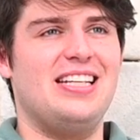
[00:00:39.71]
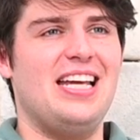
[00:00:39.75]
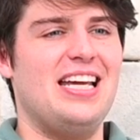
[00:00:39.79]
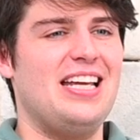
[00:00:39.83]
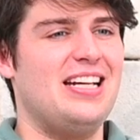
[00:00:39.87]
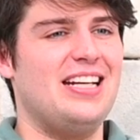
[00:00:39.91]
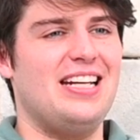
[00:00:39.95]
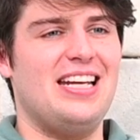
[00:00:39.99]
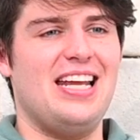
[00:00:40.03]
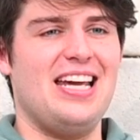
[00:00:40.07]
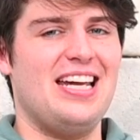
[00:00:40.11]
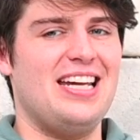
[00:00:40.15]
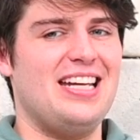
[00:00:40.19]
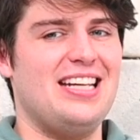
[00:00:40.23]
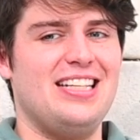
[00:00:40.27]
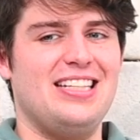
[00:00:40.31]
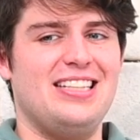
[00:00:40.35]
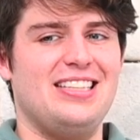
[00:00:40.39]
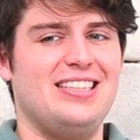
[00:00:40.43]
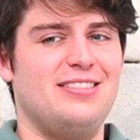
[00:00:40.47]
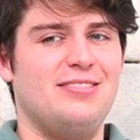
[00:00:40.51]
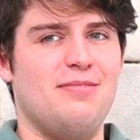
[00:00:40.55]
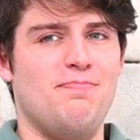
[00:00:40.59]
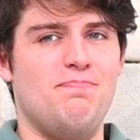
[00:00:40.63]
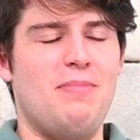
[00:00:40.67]

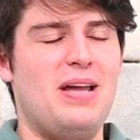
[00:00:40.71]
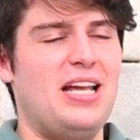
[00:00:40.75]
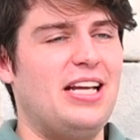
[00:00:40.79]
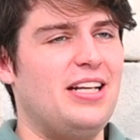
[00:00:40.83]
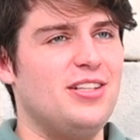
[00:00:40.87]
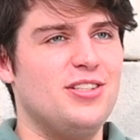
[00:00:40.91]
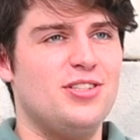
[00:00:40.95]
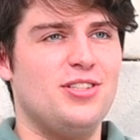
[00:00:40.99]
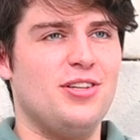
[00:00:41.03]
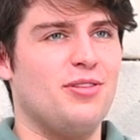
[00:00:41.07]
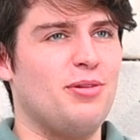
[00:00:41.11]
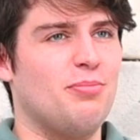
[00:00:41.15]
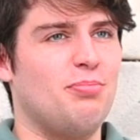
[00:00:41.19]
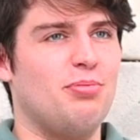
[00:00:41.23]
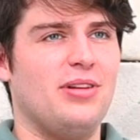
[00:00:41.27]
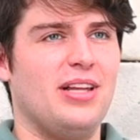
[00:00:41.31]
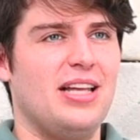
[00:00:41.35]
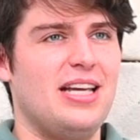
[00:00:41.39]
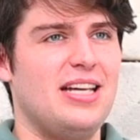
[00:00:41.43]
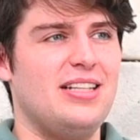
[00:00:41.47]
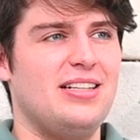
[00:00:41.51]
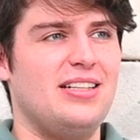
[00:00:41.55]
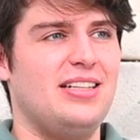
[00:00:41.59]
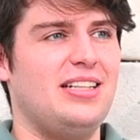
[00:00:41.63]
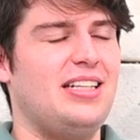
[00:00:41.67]
day-to-day -day maintenance of the
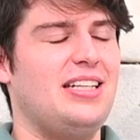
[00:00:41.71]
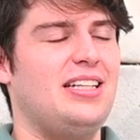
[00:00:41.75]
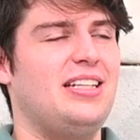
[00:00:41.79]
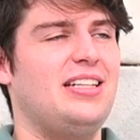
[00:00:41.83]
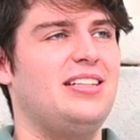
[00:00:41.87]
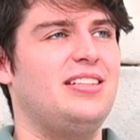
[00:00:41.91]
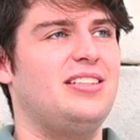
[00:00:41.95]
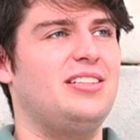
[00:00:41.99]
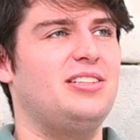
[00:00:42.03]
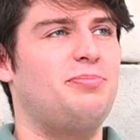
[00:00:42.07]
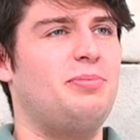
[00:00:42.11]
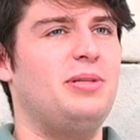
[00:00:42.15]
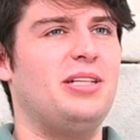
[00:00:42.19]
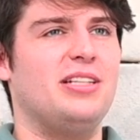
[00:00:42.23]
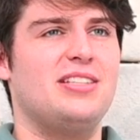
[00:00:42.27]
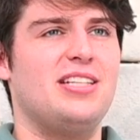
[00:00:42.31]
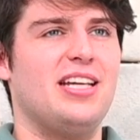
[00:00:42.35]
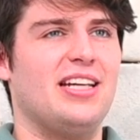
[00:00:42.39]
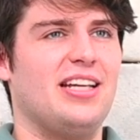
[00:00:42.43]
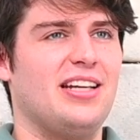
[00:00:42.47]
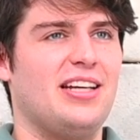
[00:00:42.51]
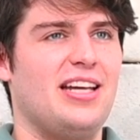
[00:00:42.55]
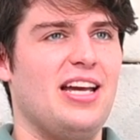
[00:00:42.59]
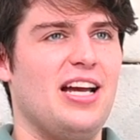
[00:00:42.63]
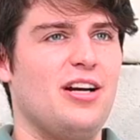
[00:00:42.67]
plant is being
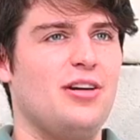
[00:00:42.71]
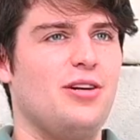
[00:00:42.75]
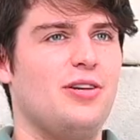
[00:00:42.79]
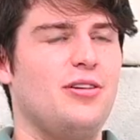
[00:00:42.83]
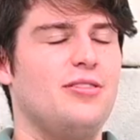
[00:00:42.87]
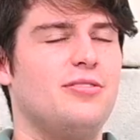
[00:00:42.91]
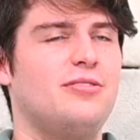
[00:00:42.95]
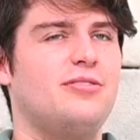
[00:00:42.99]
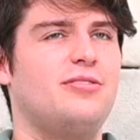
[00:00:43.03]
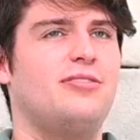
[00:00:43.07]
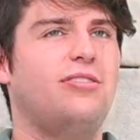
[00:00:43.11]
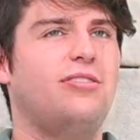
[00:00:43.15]
taken care of